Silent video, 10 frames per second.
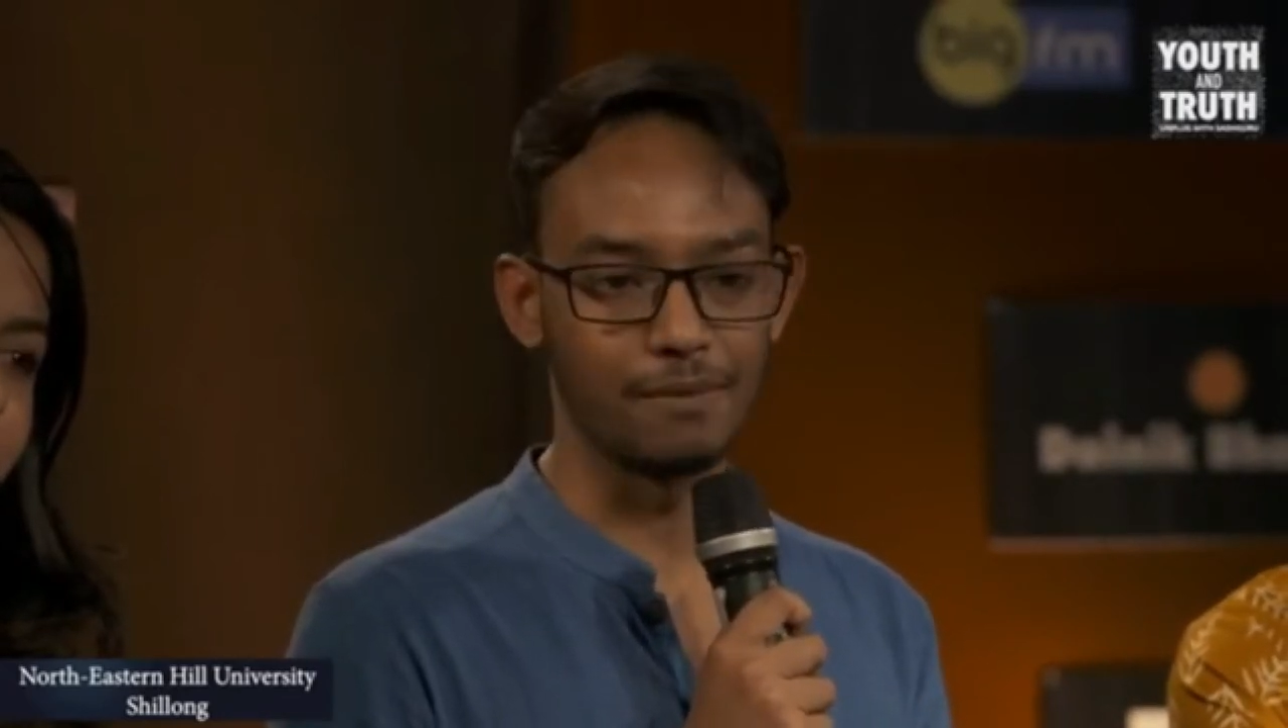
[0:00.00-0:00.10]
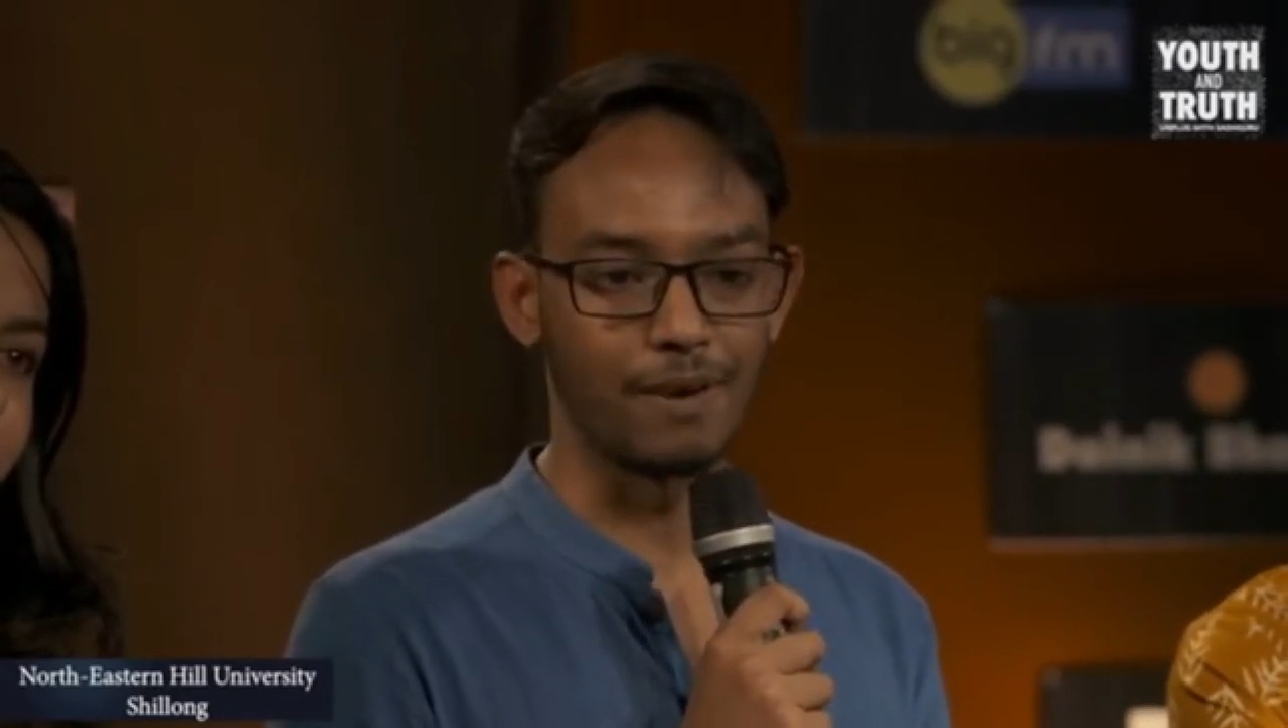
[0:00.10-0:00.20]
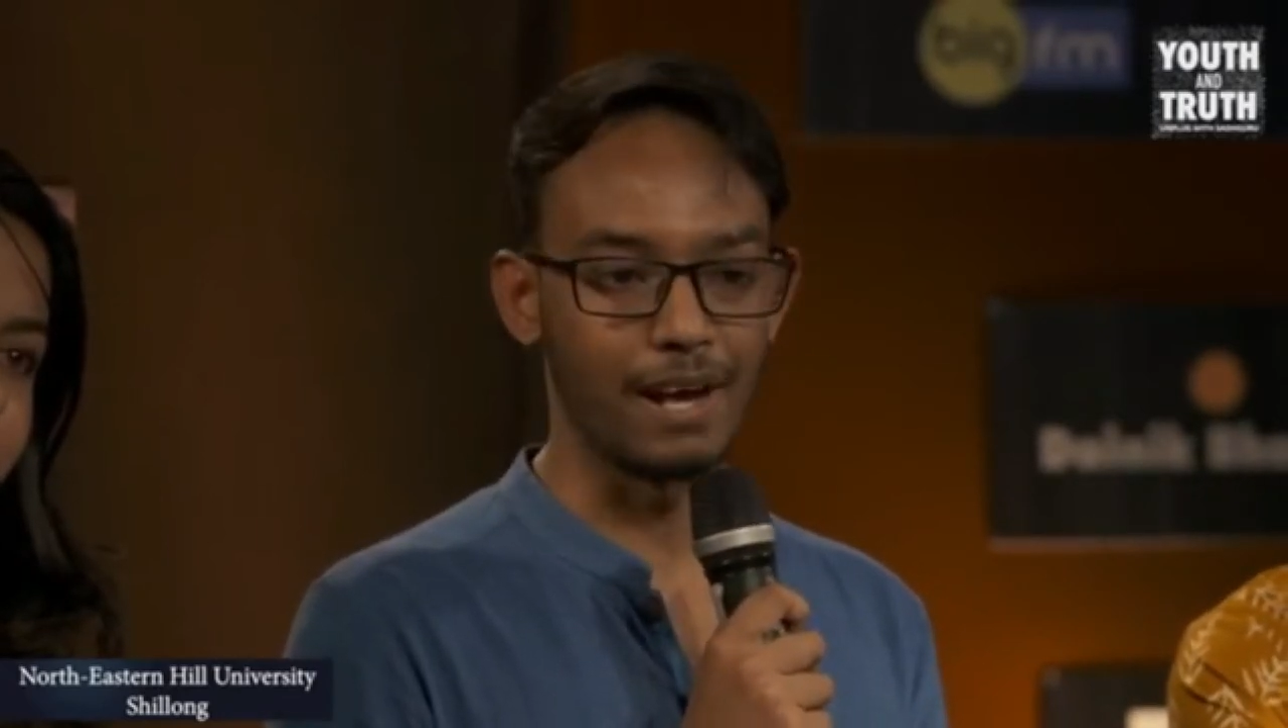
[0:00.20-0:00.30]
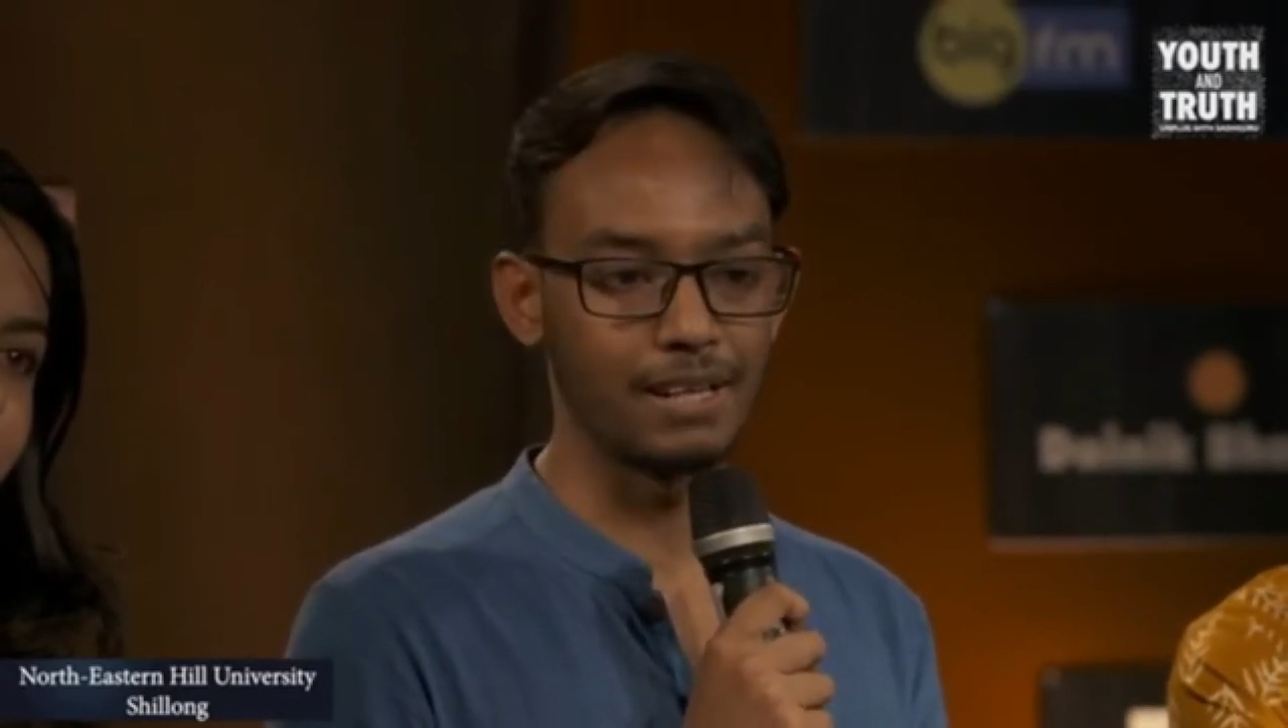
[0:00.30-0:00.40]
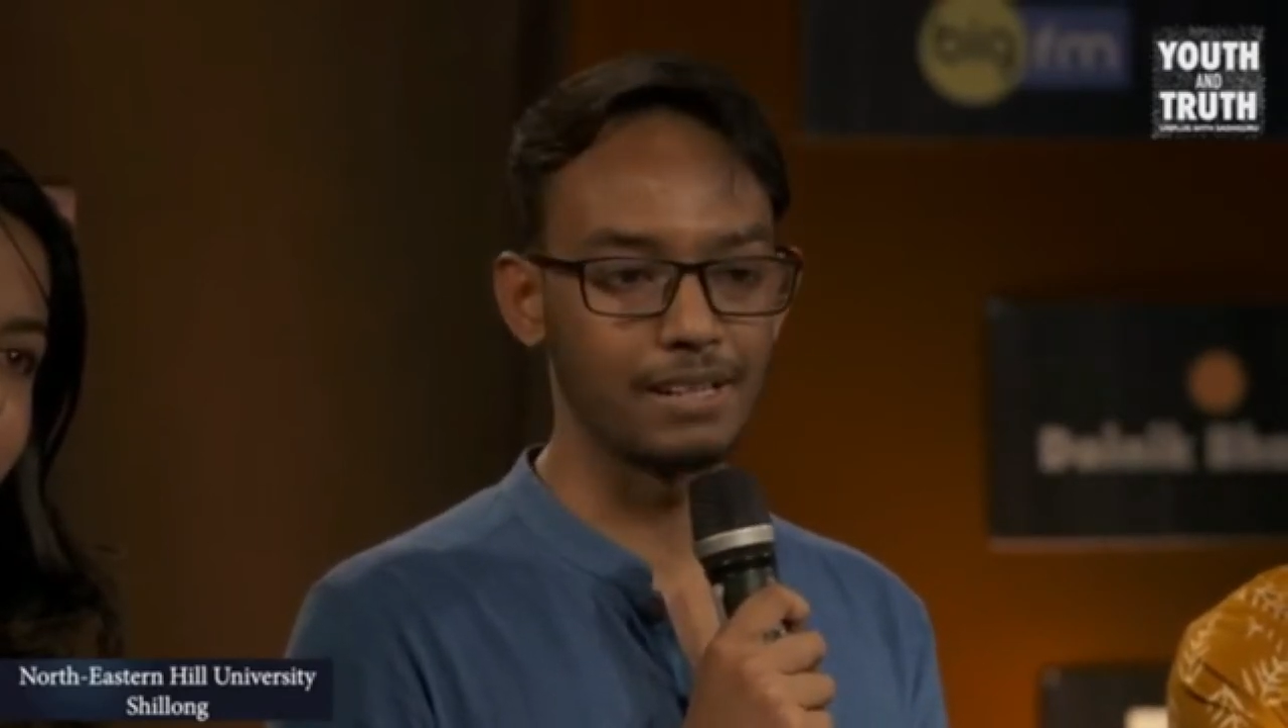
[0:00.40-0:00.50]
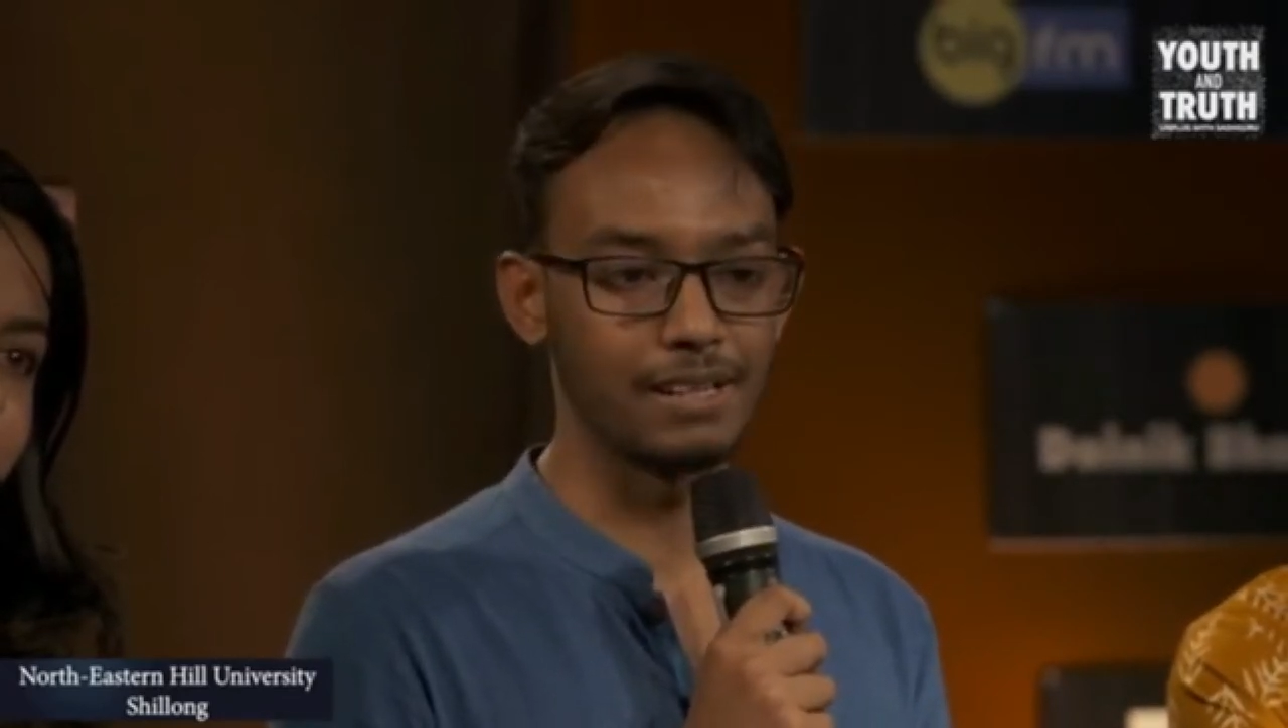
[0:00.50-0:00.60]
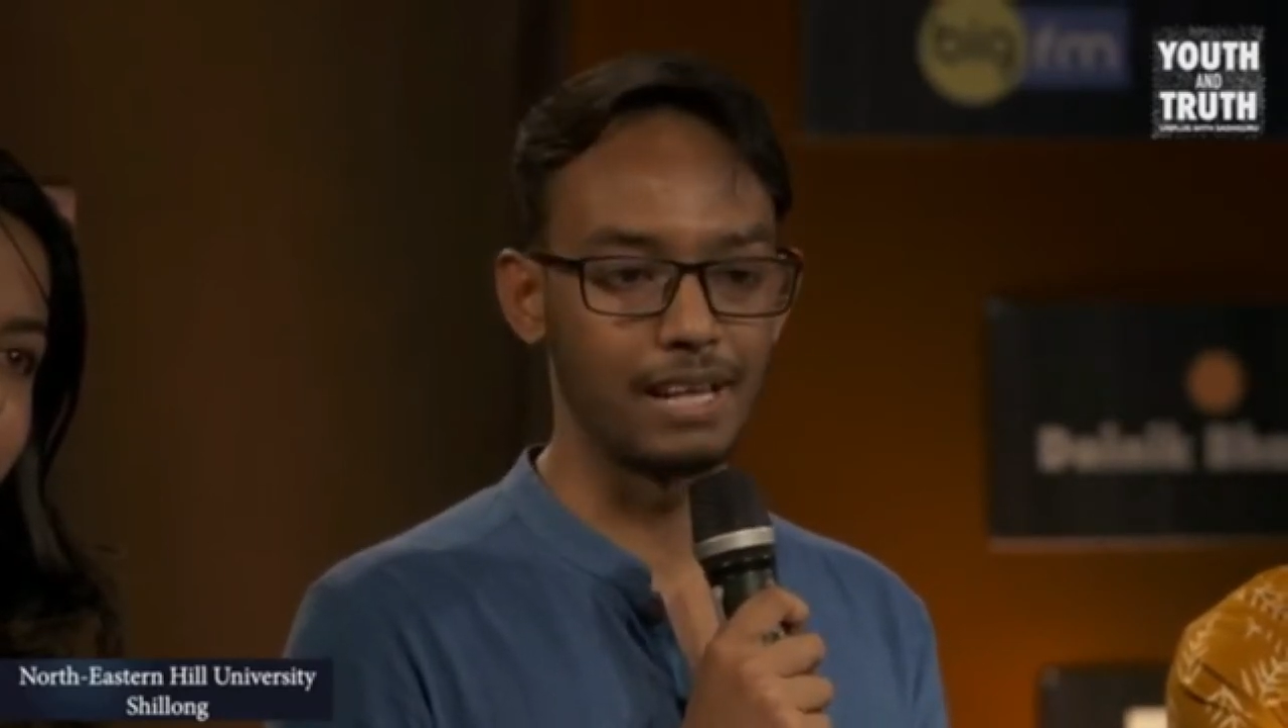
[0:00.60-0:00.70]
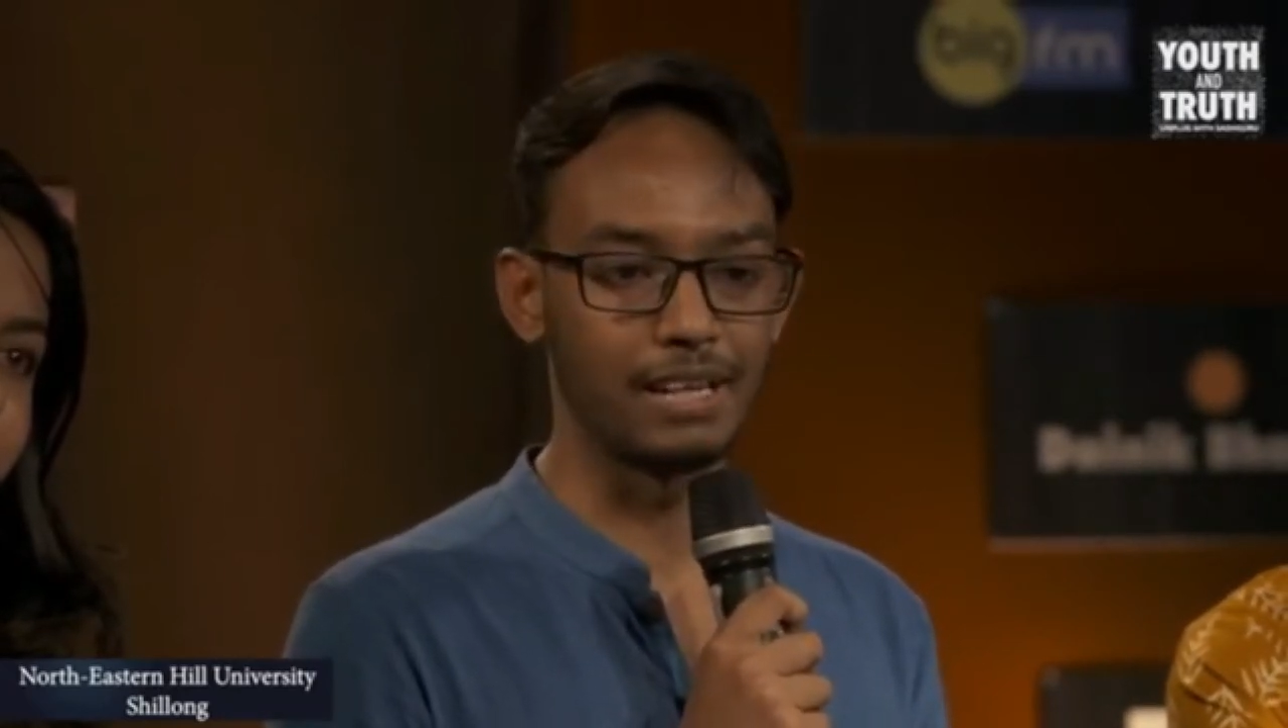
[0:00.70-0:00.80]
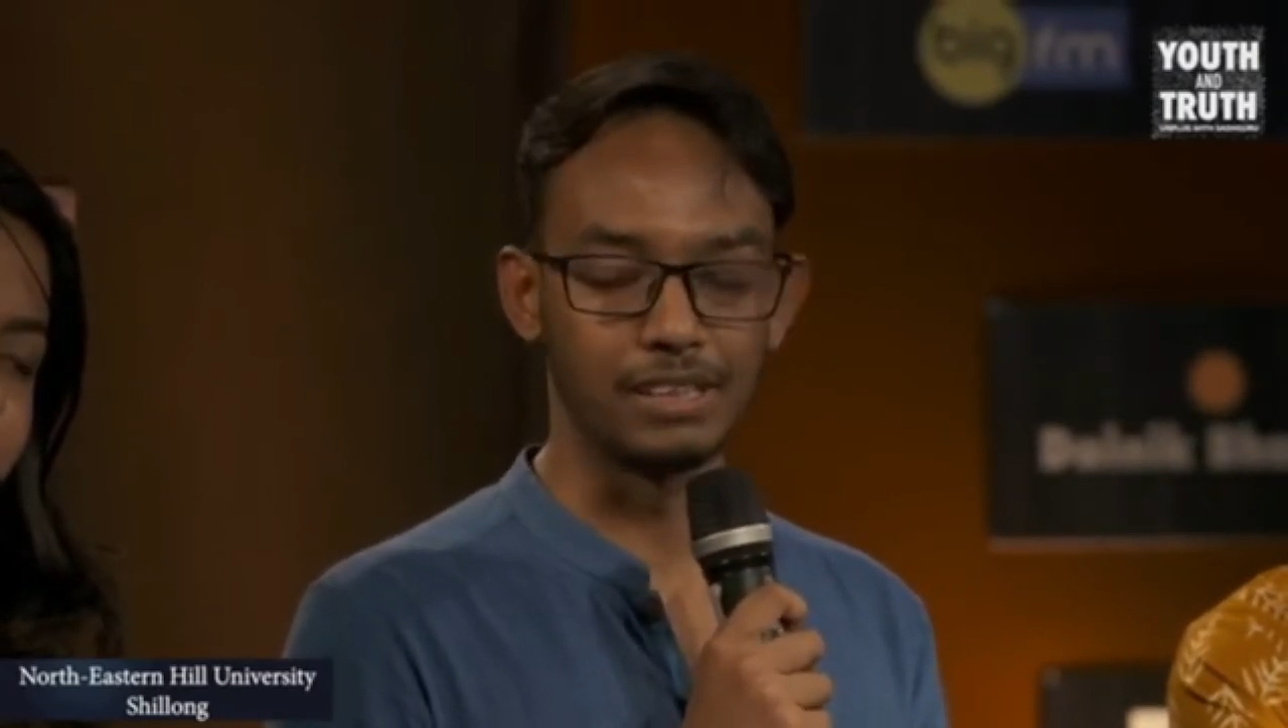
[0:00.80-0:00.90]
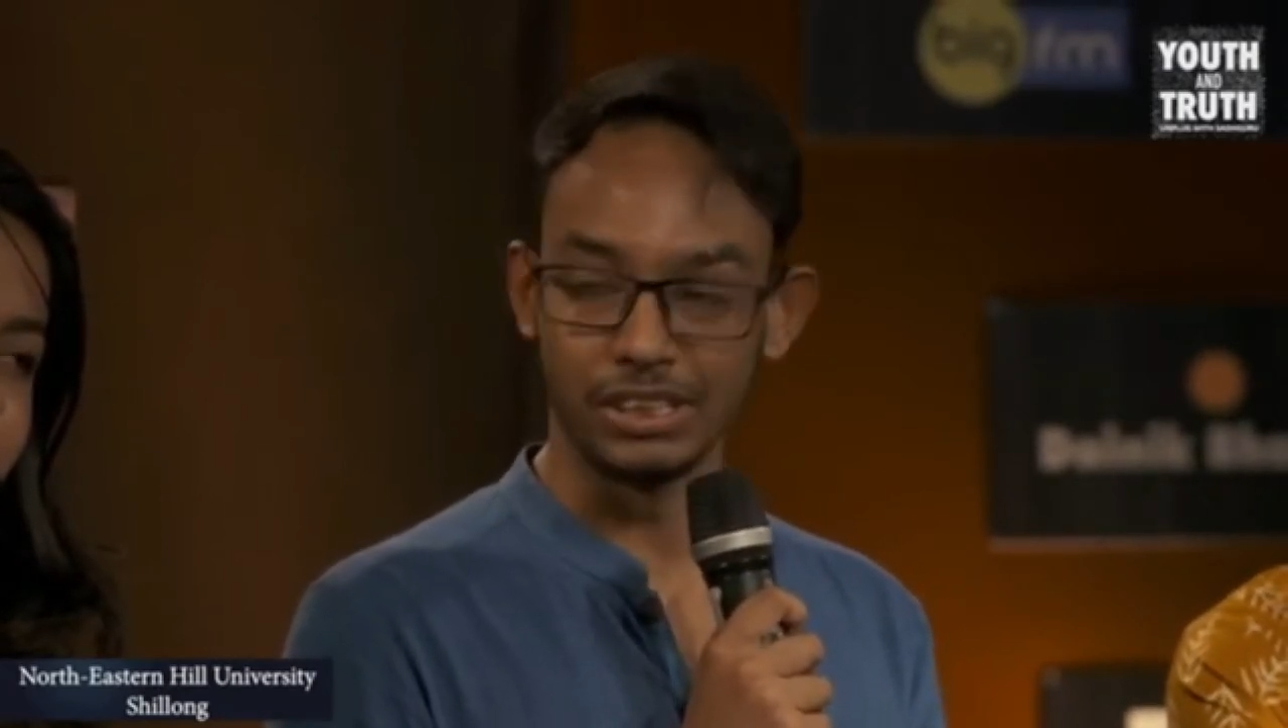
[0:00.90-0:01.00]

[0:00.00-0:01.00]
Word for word: if I take